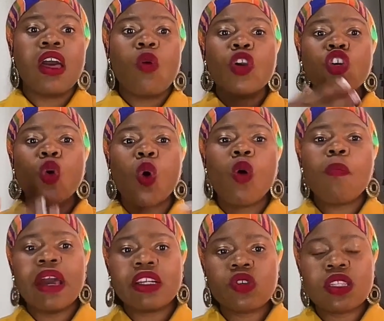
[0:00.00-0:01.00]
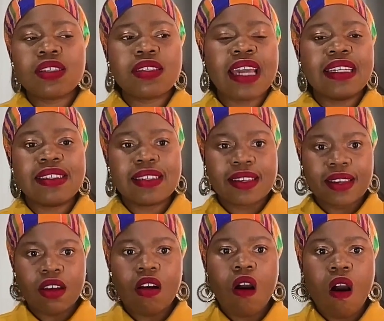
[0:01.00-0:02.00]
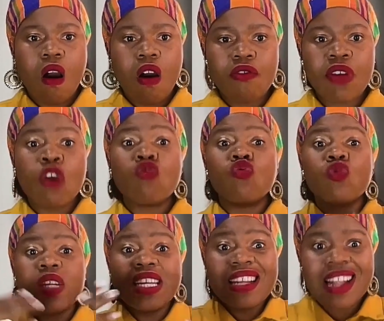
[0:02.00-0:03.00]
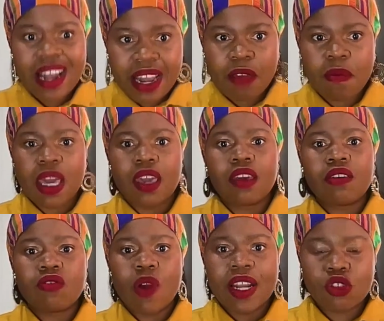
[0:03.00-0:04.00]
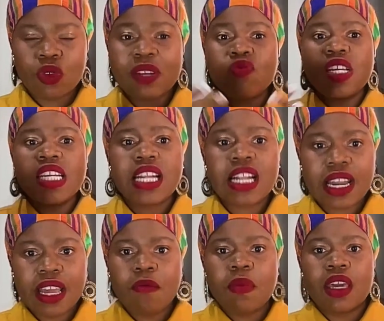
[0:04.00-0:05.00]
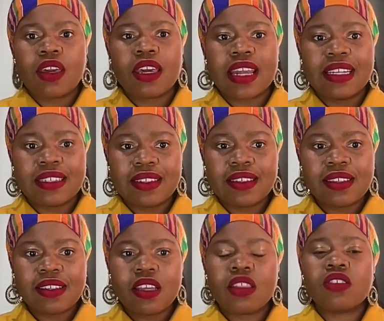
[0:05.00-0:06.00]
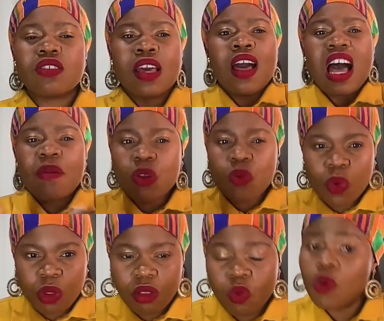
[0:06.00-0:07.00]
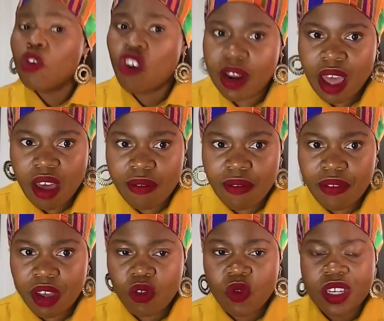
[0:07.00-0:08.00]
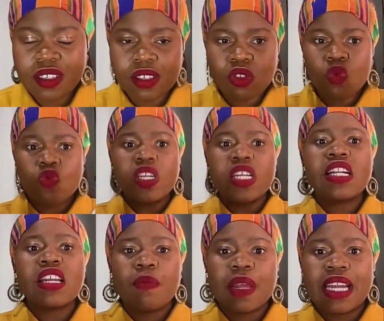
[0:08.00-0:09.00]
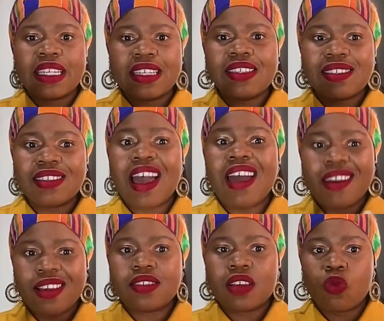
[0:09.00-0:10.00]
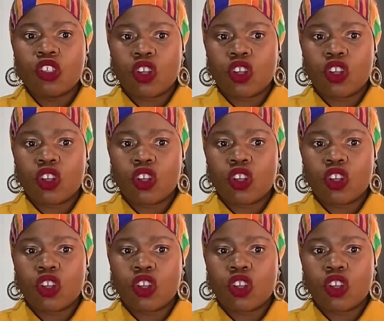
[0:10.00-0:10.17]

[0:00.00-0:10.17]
when you go back to this idea of reclaiming, right? So reclaiming an identity, we would not have a reason to reclaim an identity unless it was